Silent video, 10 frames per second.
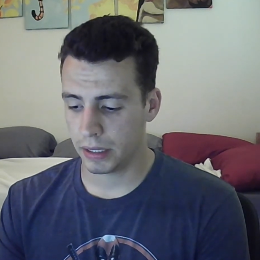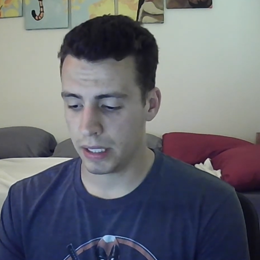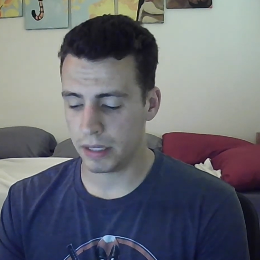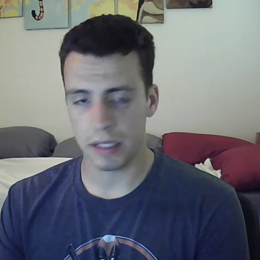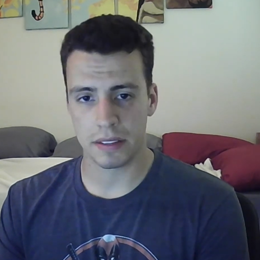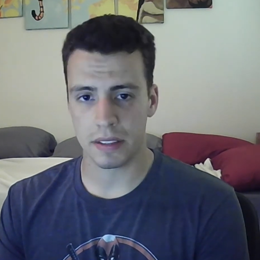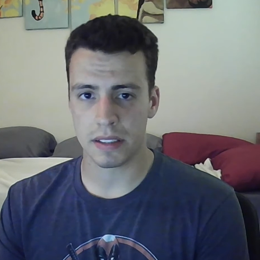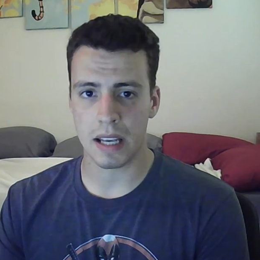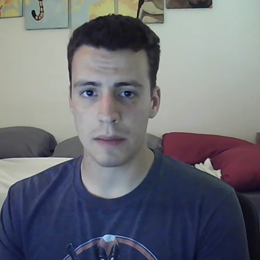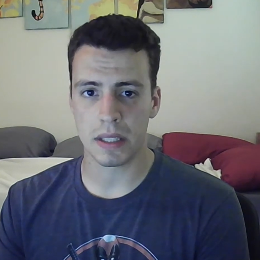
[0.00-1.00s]
And it's the
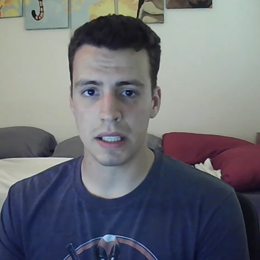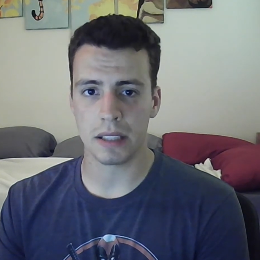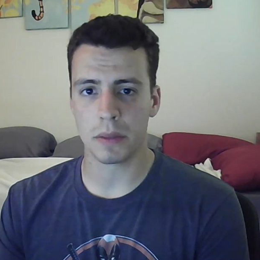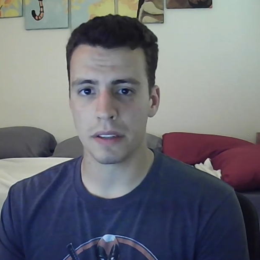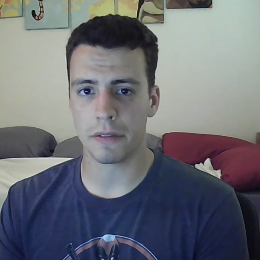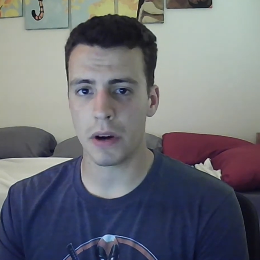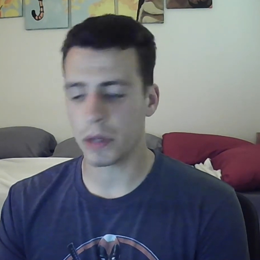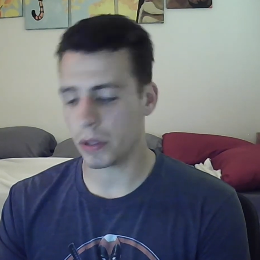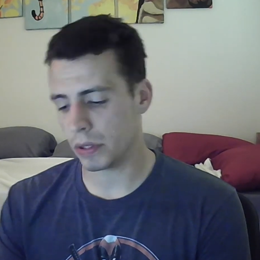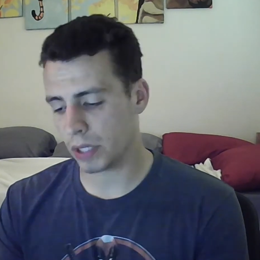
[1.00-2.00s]
same thing with the
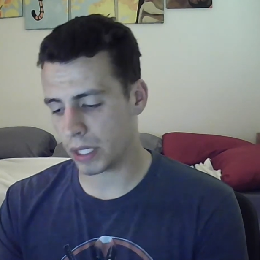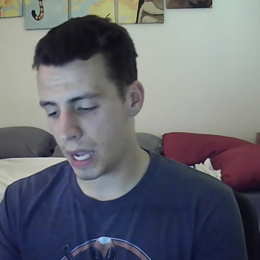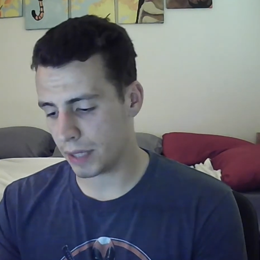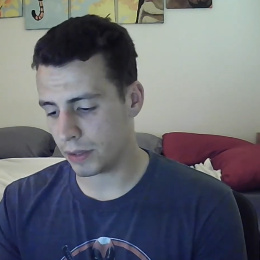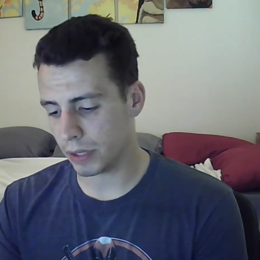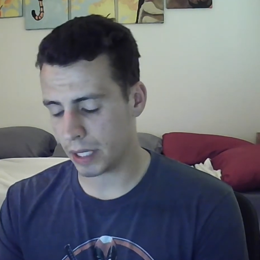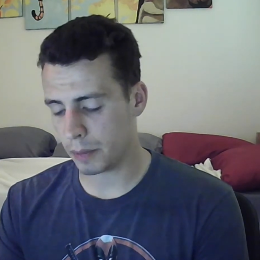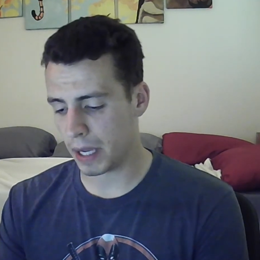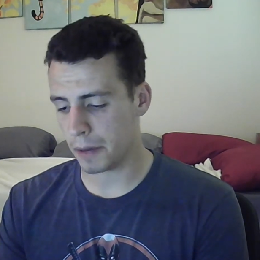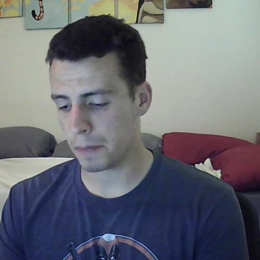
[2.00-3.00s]
photo. You look at it and you're like,
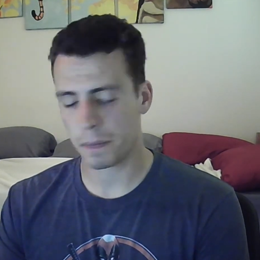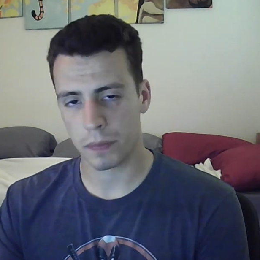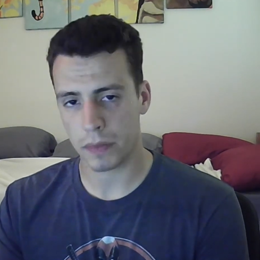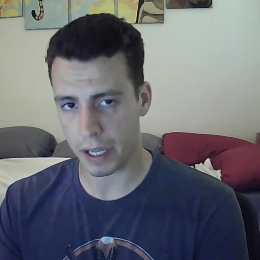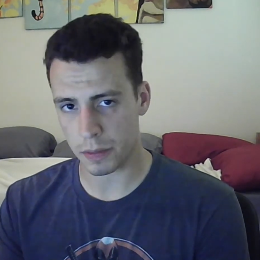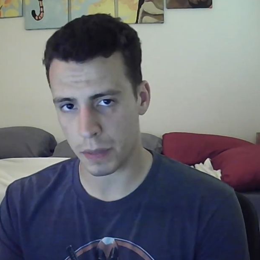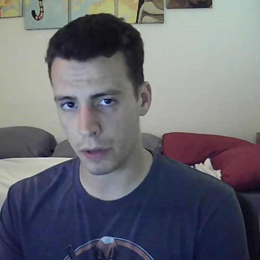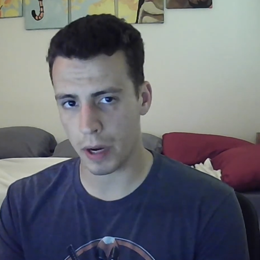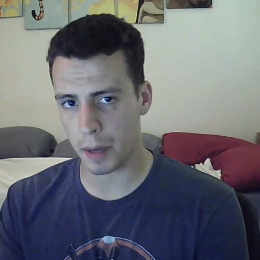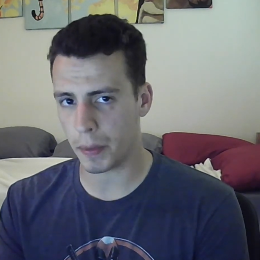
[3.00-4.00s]
man, that's my
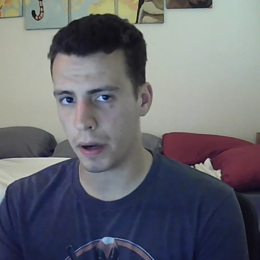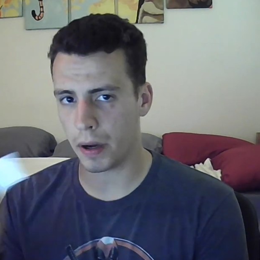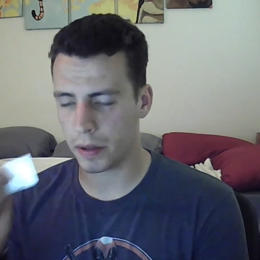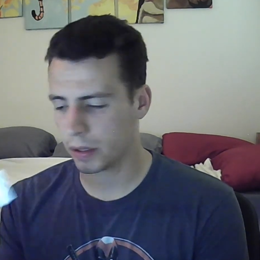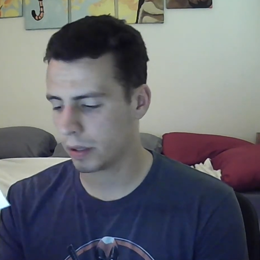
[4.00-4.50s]
grandpa.